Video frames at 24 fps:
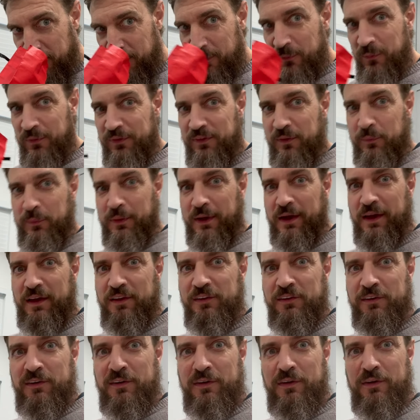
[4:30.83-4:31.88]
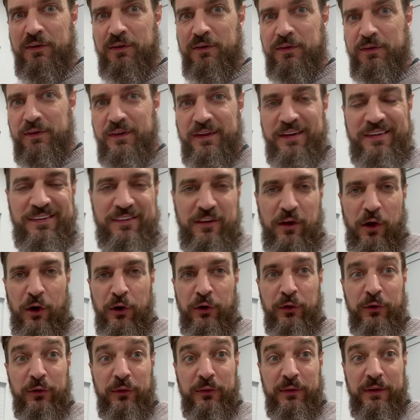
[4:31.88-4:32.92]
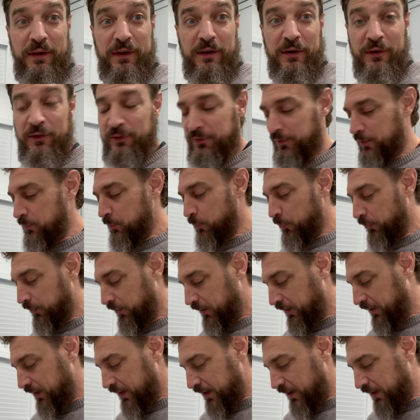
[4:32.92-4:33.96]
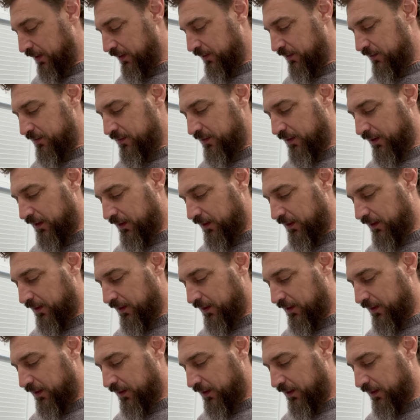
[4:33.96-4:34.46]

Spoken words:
What's up, guys? It's early morning, and